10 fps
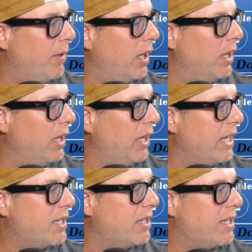
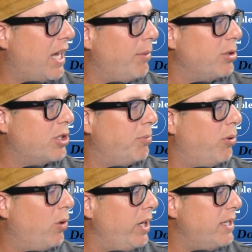Let's establish the
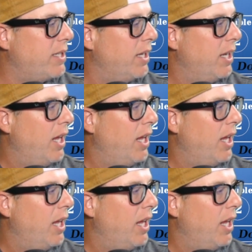point.